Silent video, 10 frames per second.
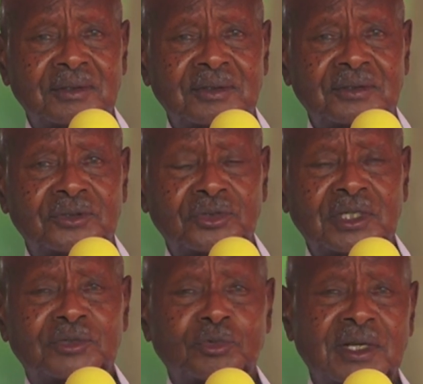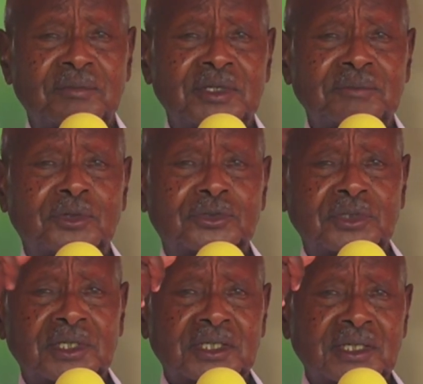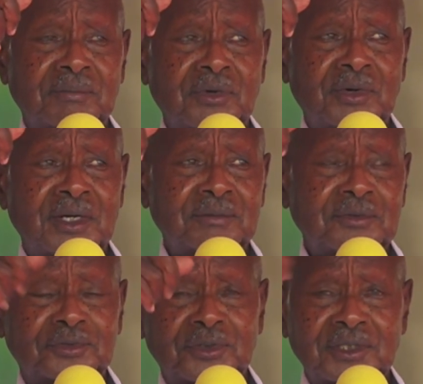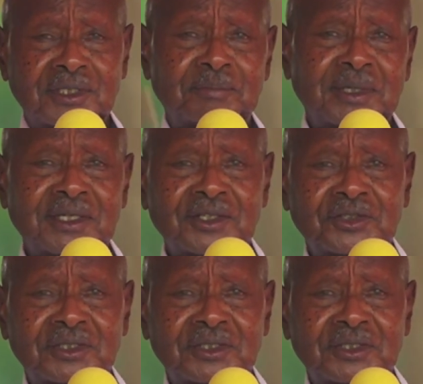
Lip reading: So that would have been bottleneck number 1 before independence.